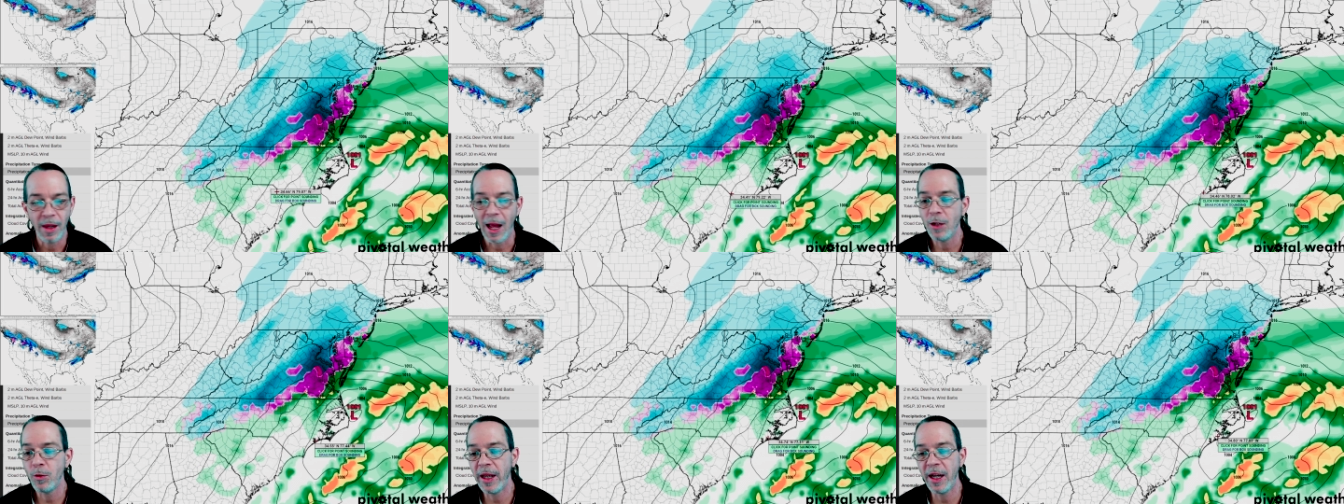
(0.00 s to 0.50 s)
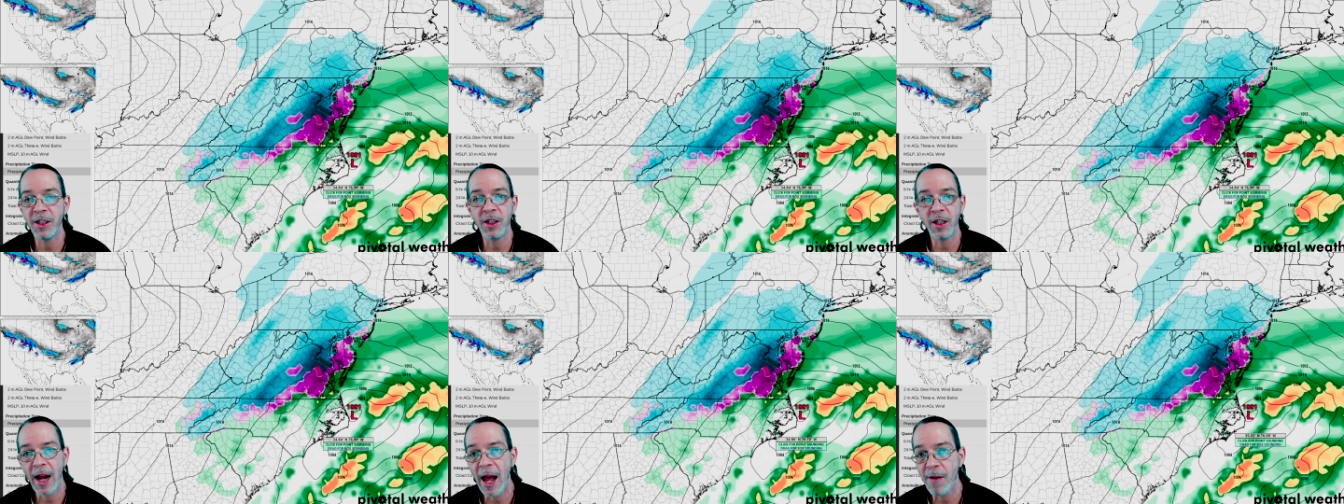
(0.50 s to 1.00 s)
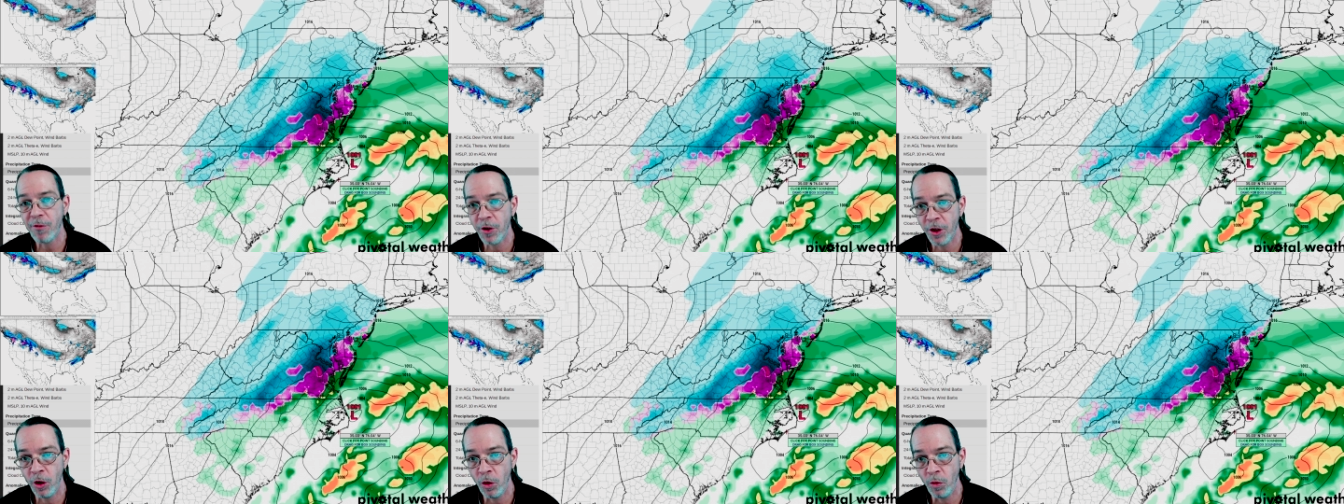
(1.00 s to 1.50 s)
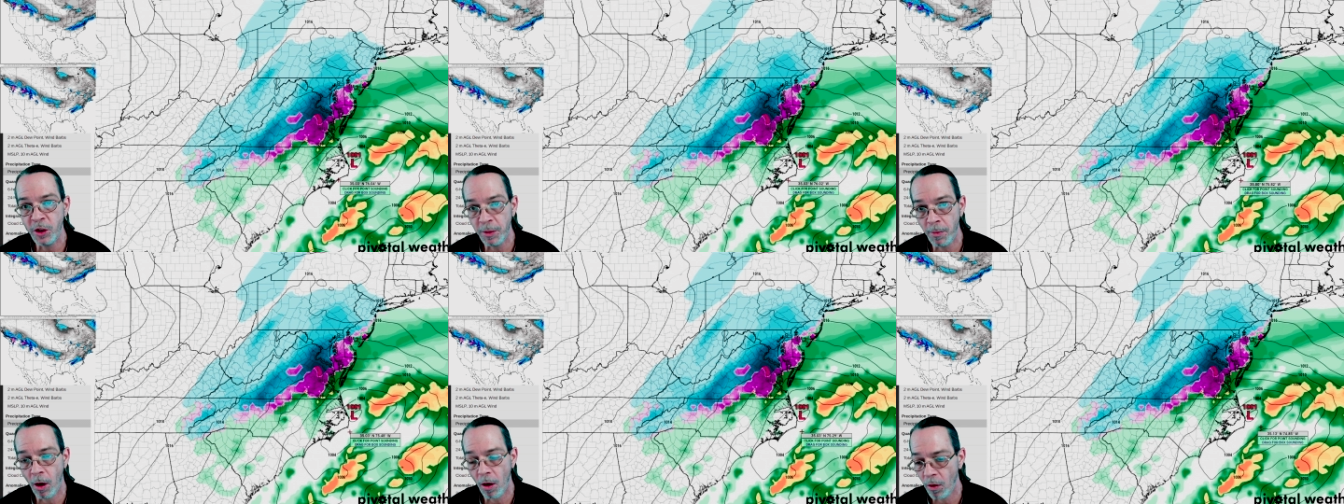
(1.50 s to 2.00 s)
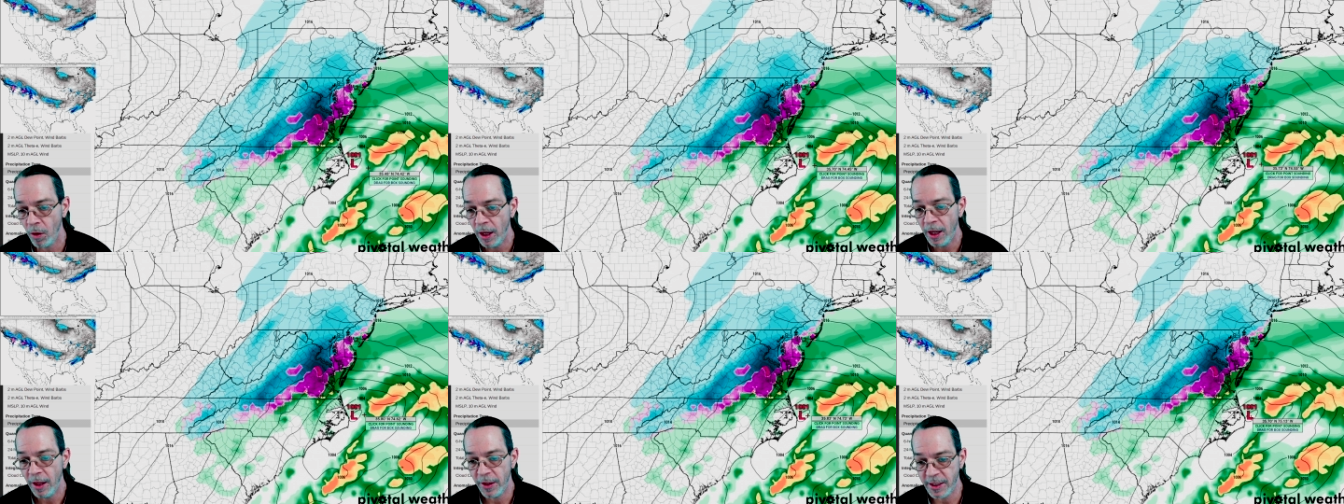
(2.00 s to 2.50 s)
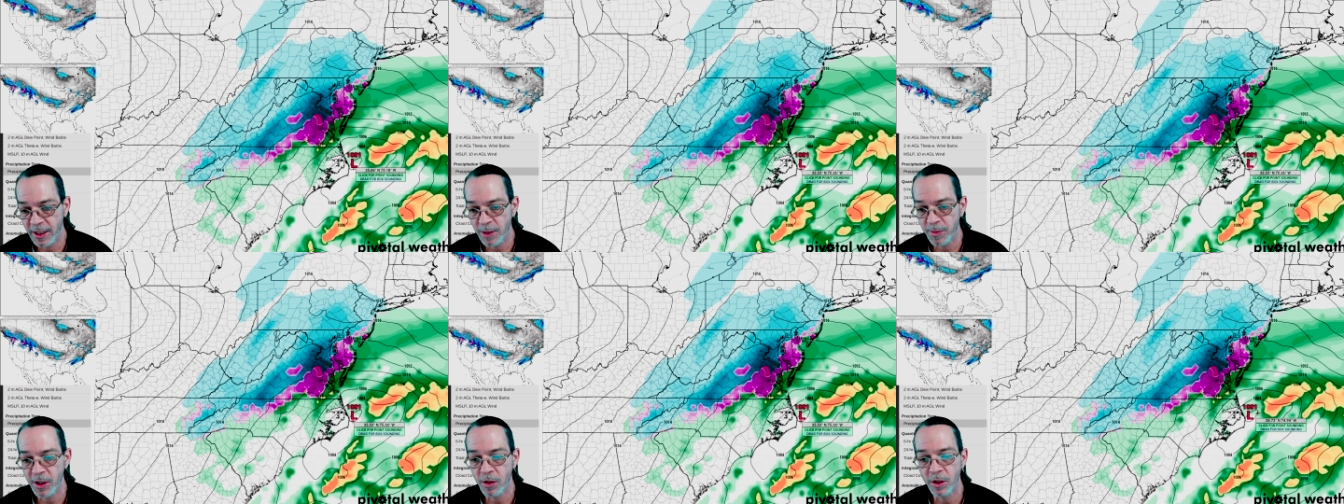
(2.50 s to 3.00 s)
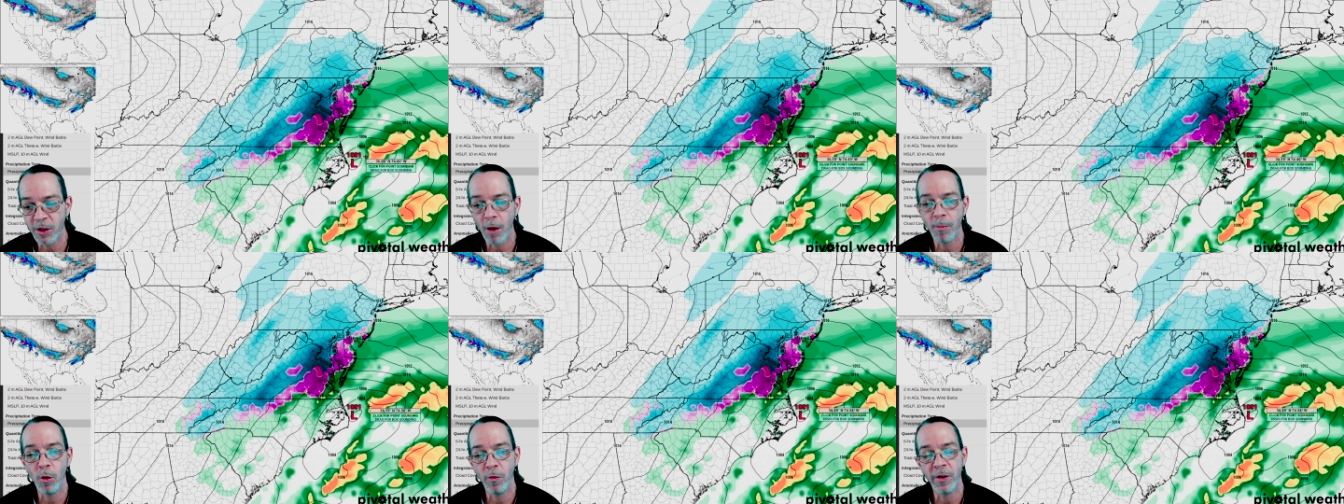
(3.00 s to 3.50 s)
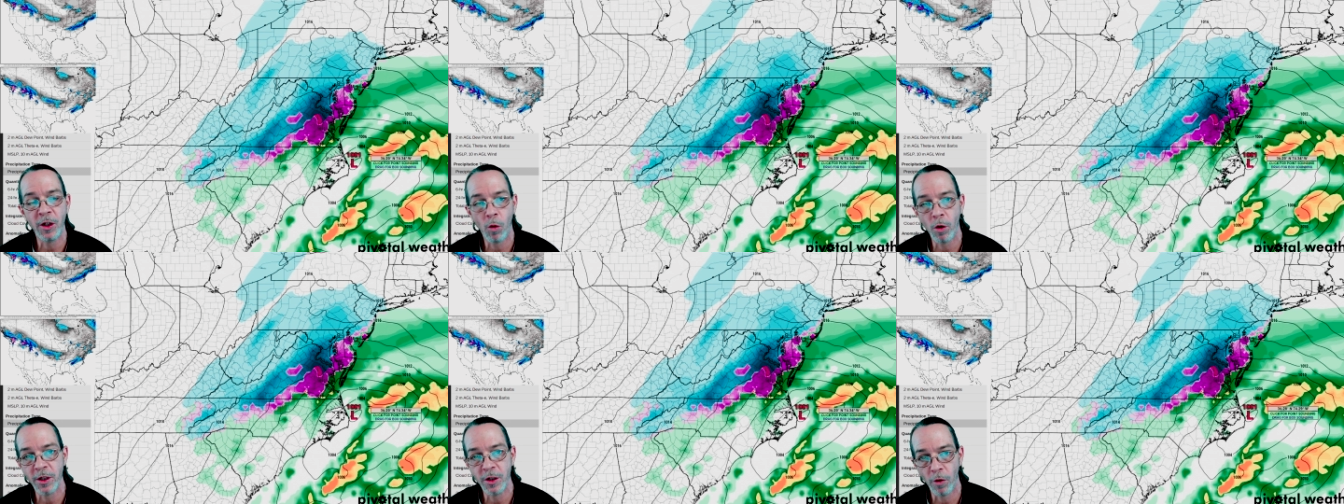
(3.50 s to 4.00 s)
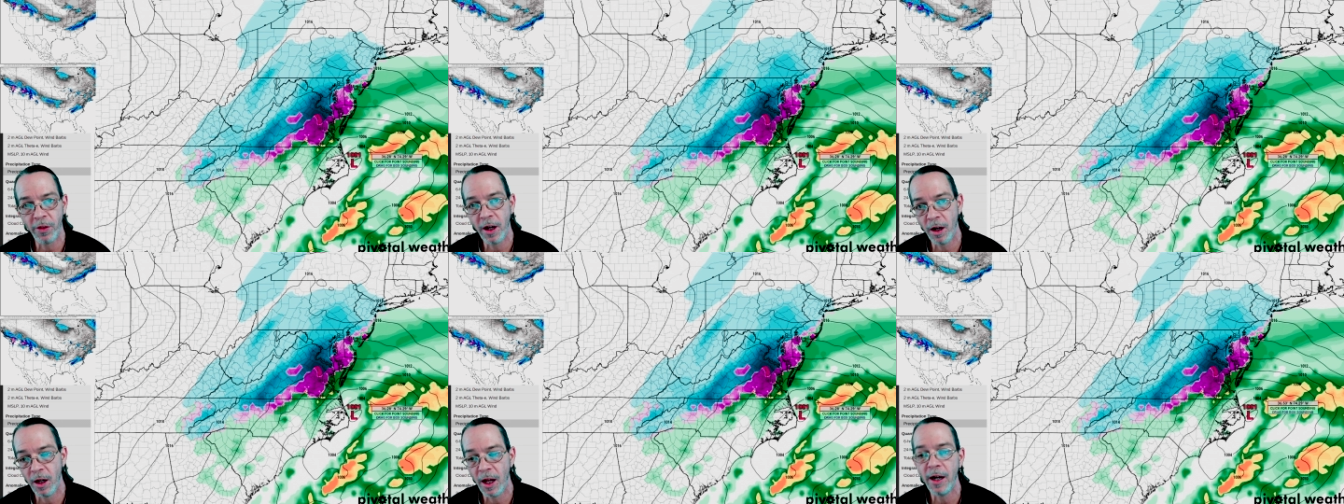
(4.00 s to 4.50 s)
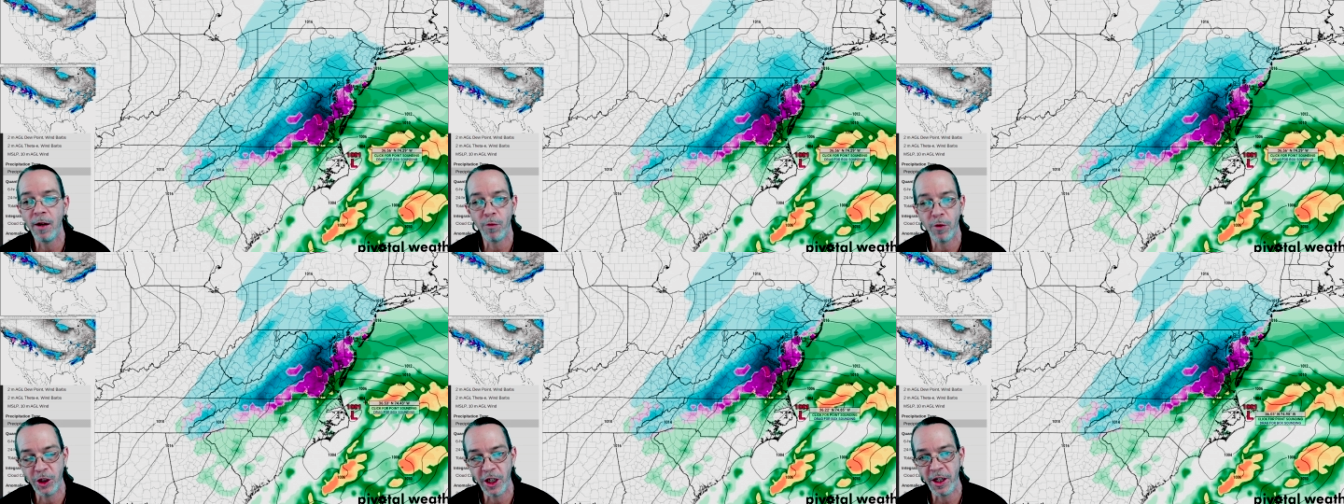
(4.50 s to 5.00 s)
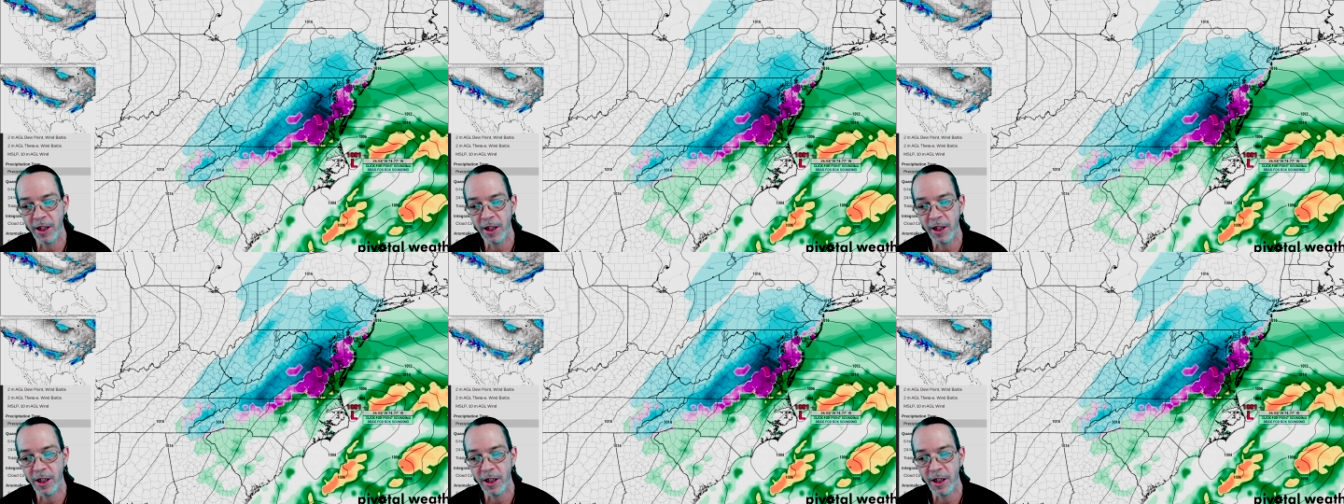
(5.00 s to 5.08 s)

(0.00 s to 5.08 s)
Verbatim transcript: As we get into the afternoon tomorrow, the system is going to start moving towards North Carolina and Virginia.